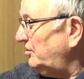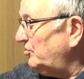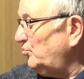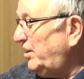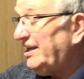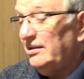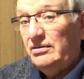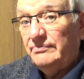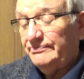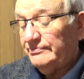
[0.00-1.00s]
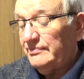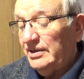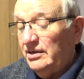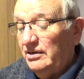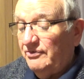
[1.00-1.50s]
the whale
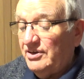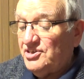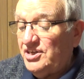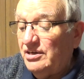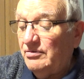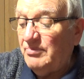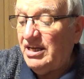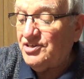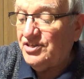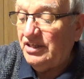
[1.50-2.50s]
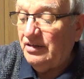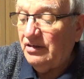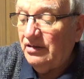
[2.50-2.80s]
fits in and makes the